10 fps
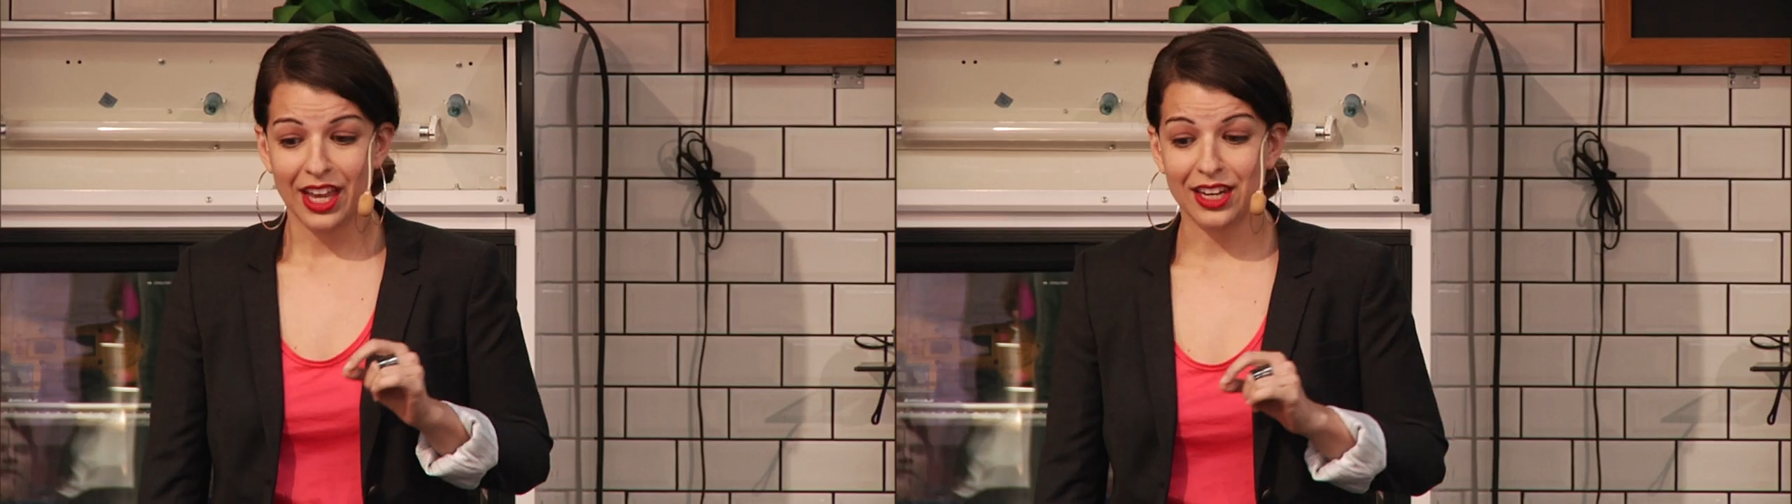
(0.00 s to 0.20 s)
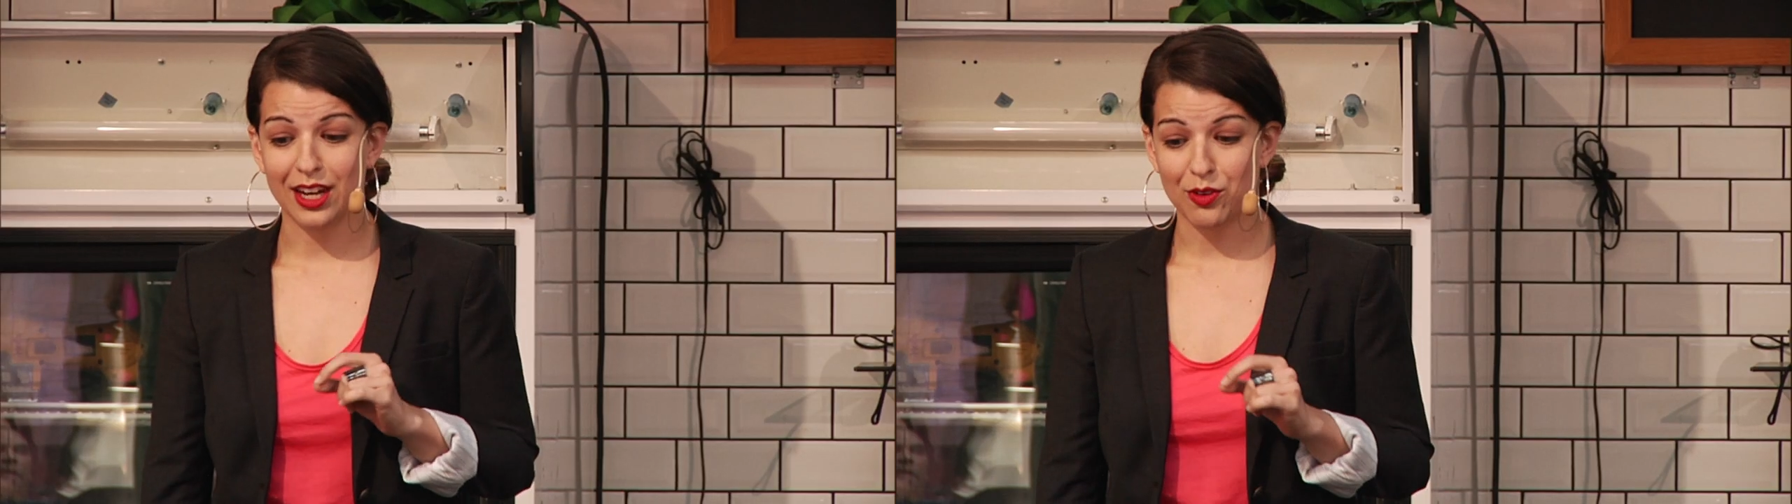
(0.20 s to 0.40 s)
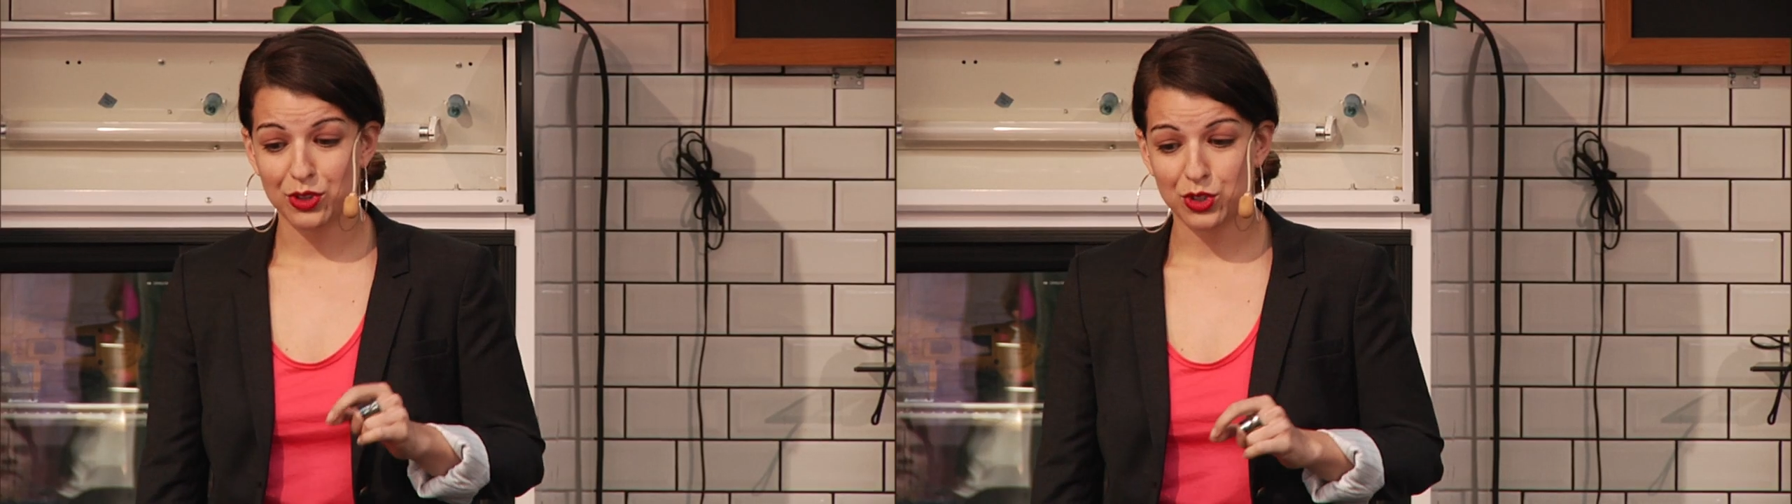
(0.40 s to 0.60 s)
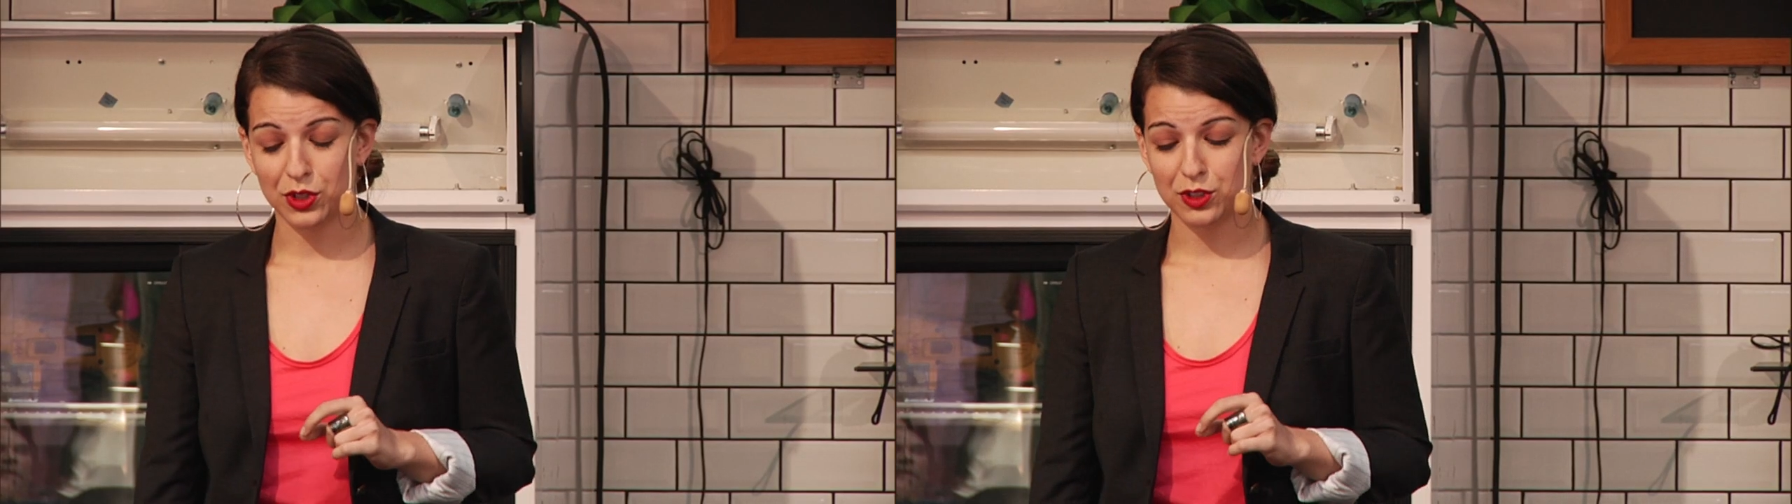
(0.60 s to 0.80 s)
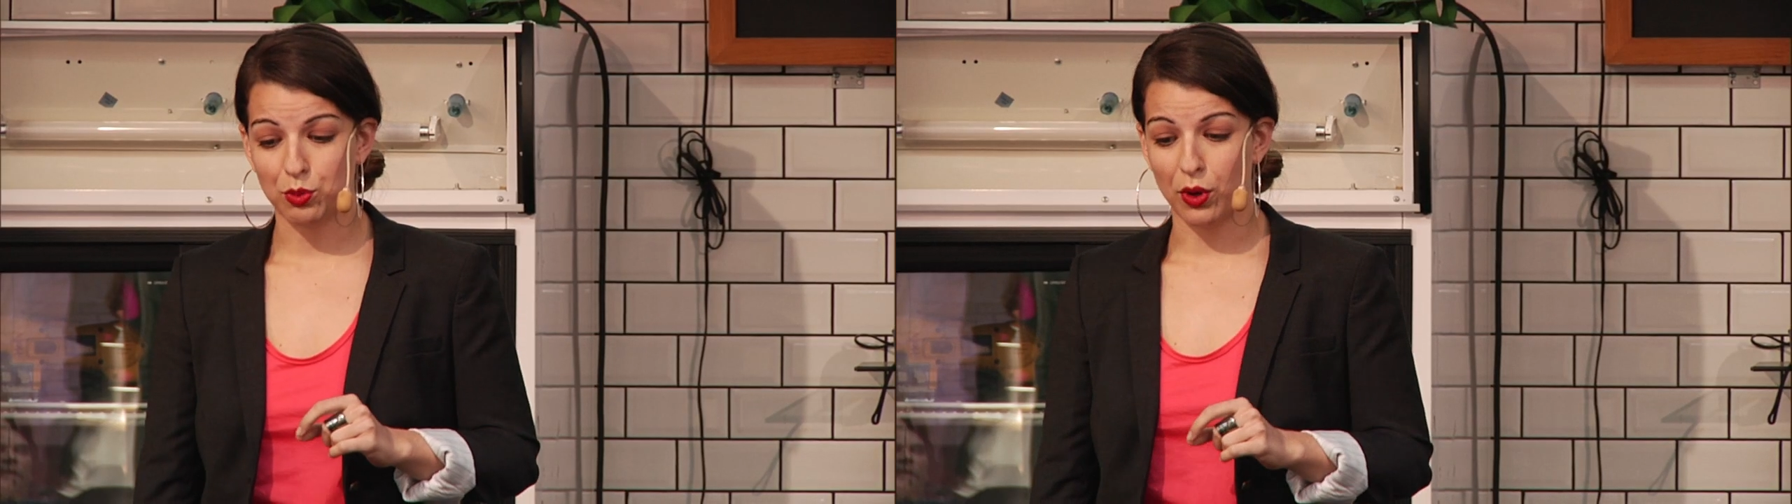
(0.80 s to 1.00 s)
in an effort to
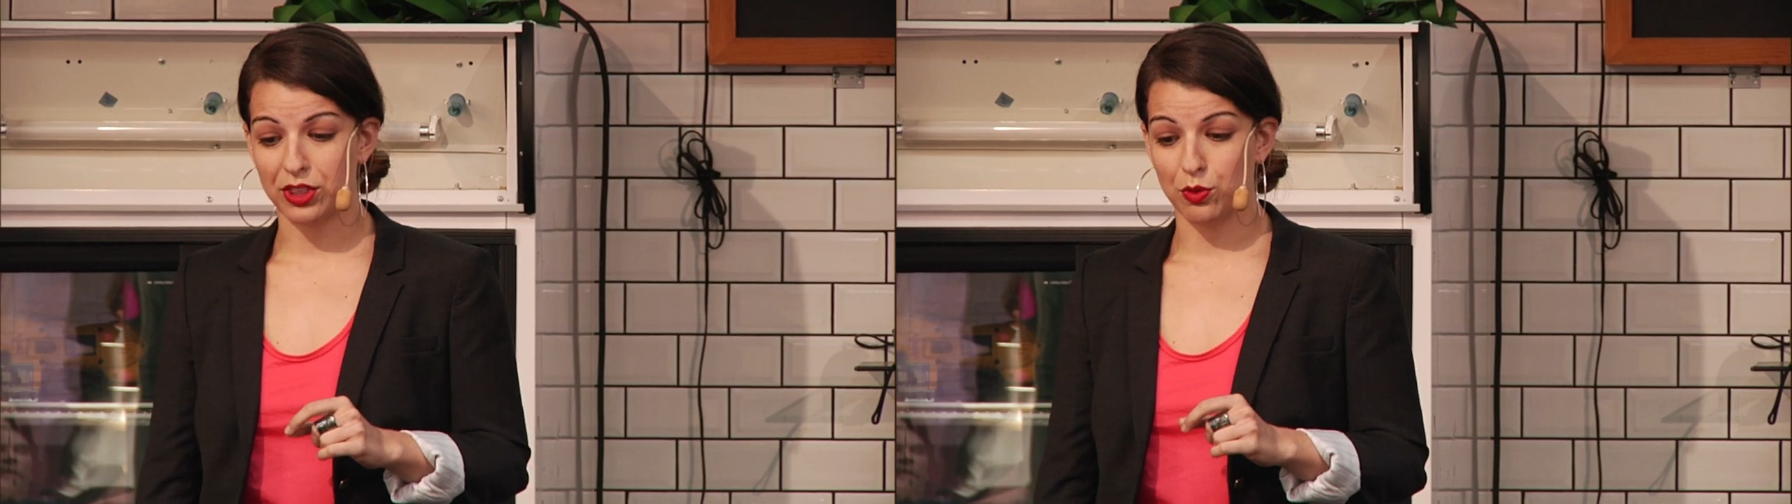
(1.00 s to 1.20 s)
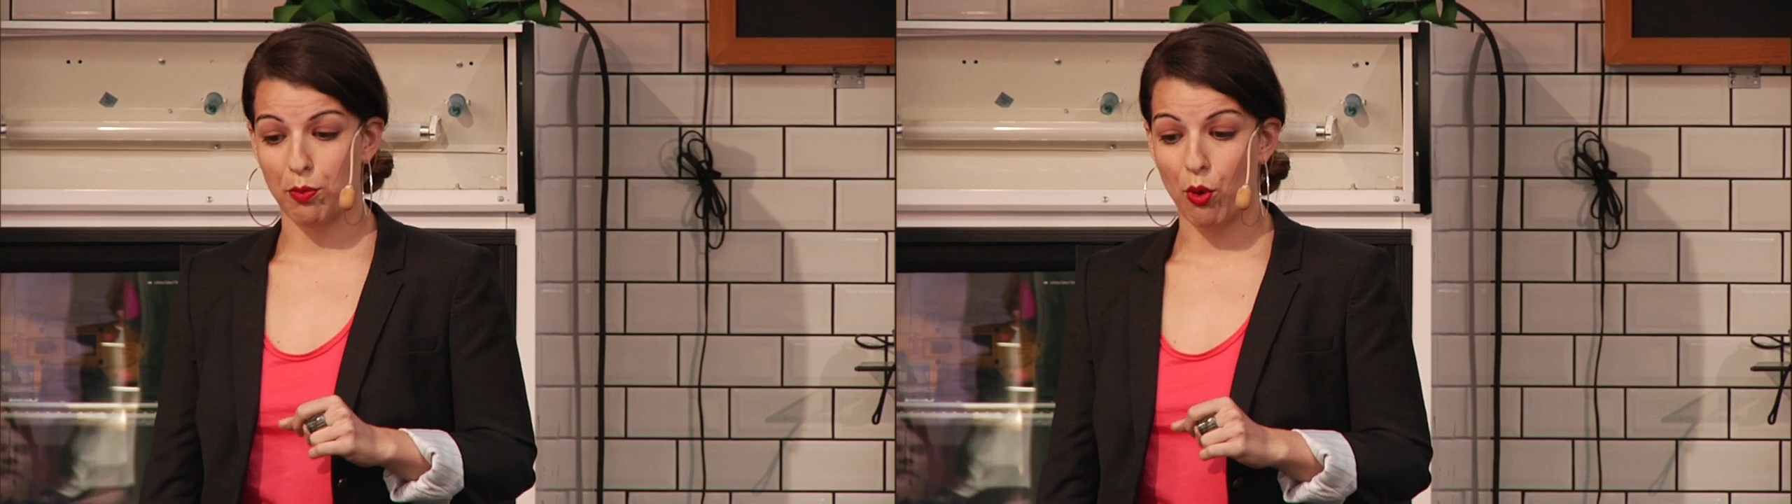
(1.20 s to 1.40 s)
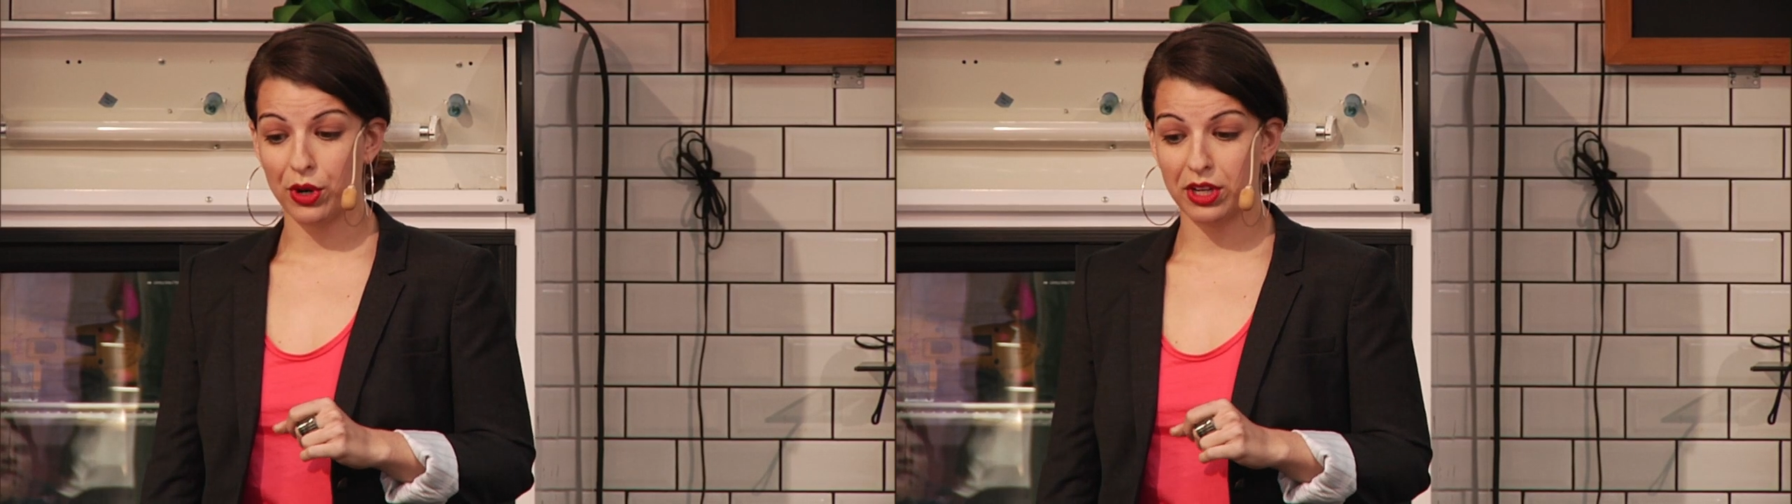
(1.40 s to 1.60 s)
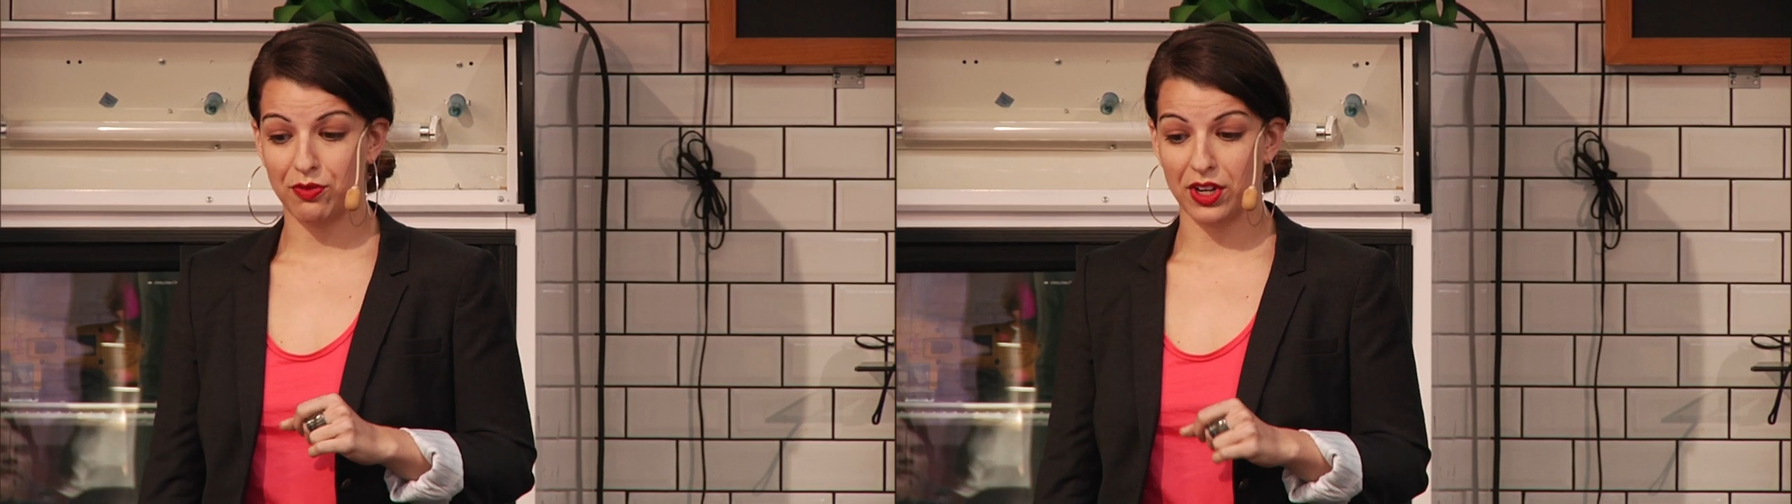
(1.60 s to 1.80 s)
exploit the reporting